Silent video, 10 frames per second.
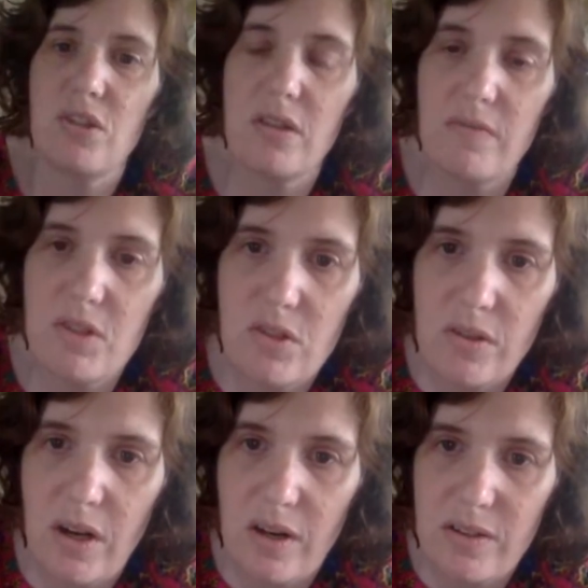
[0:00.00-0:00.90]
in the original
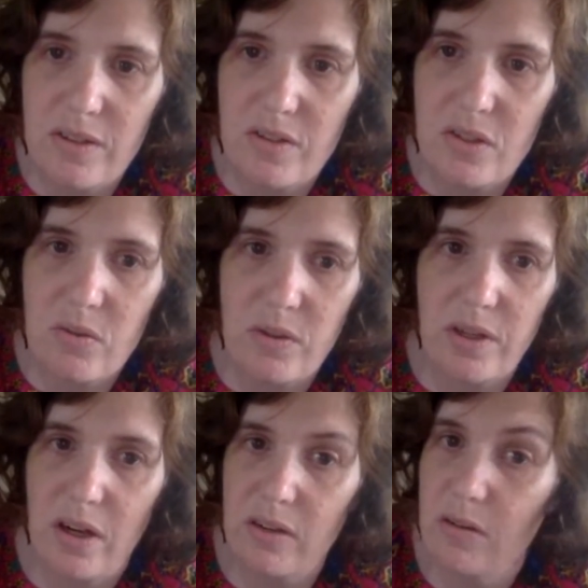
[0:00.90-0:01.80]
carton and store the
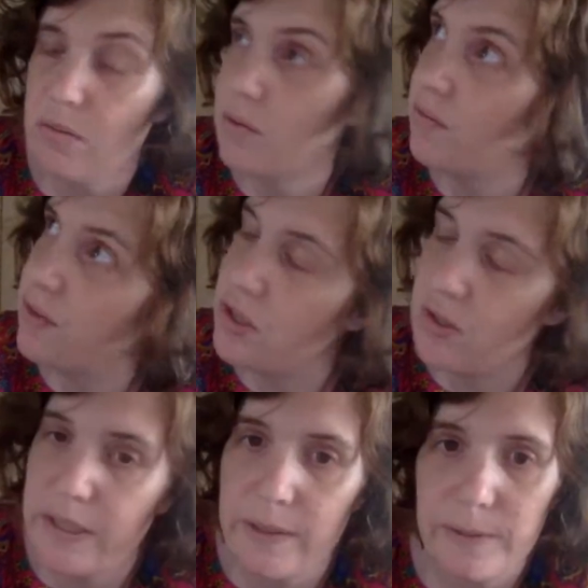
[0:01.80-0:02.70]
carton in the
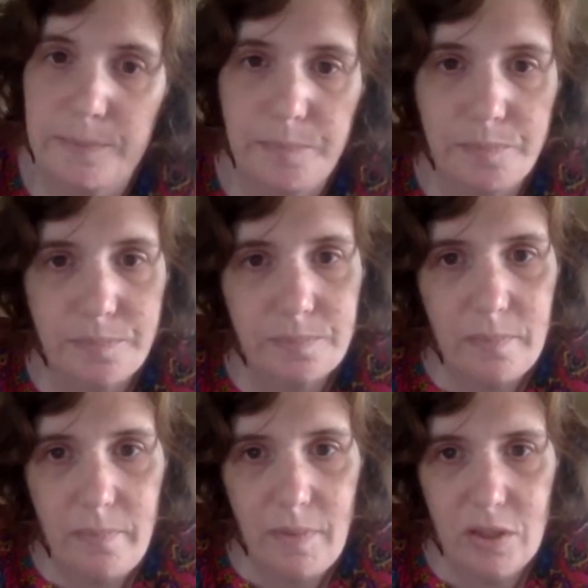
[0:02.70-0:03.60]
refrigerator.
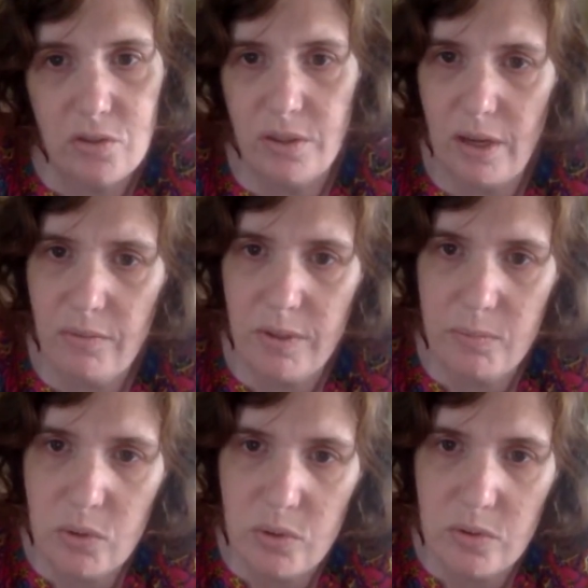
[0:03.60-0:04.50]
Do not
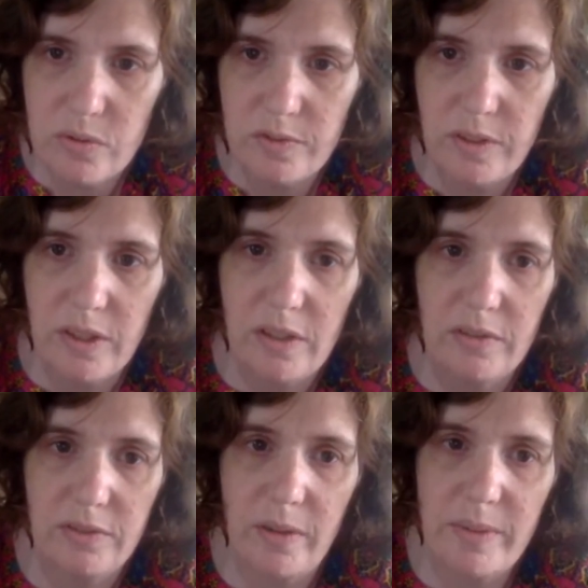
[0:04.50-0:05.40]
remove
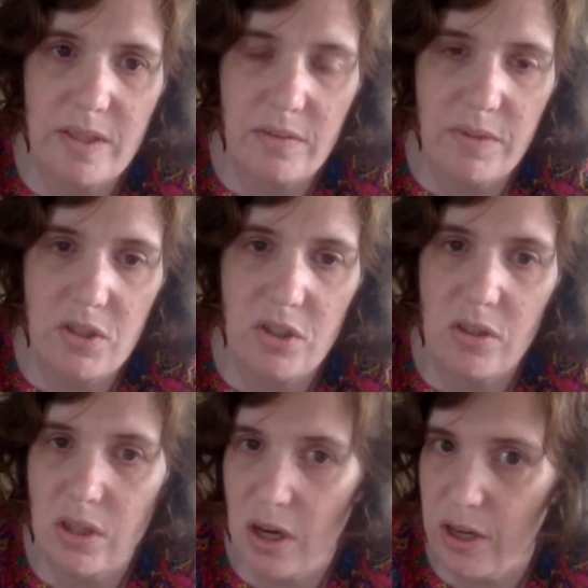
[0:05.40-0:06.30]
from its original
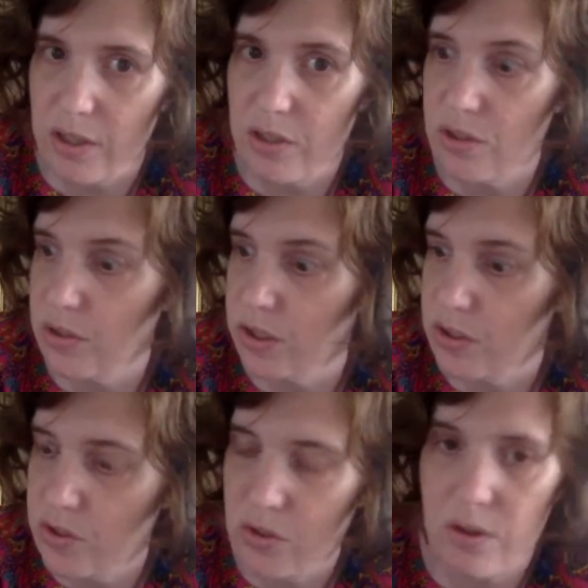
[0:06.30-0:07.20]
carton during
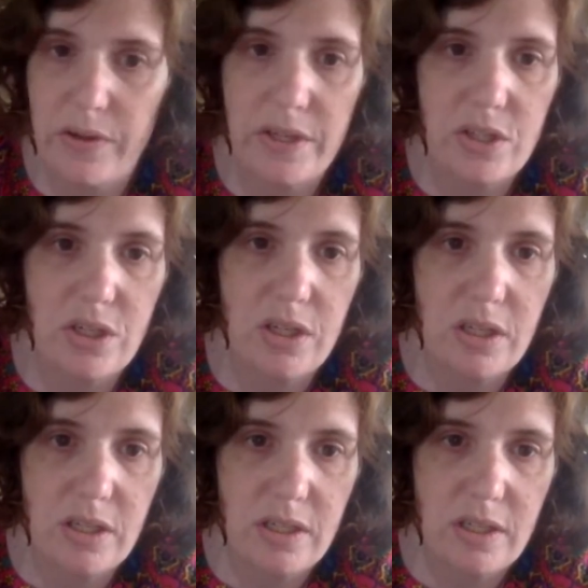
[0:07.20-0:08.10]
storage.
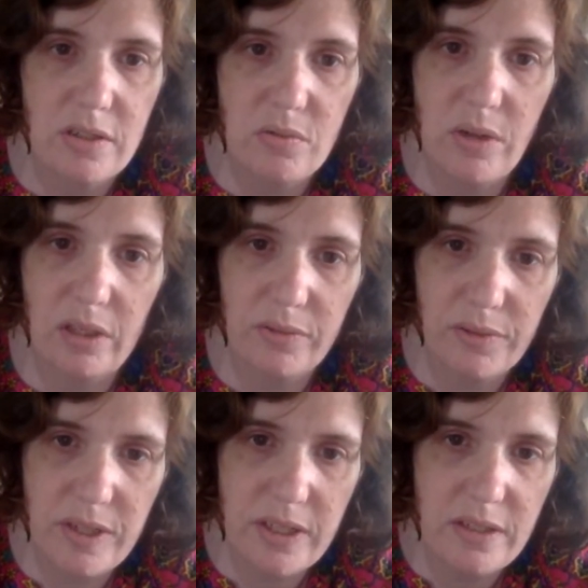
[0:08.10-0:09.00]
Do not
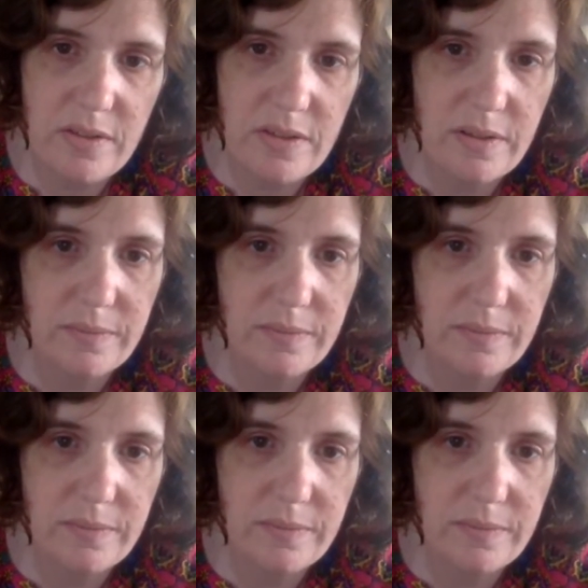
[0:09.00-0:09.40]
freeze.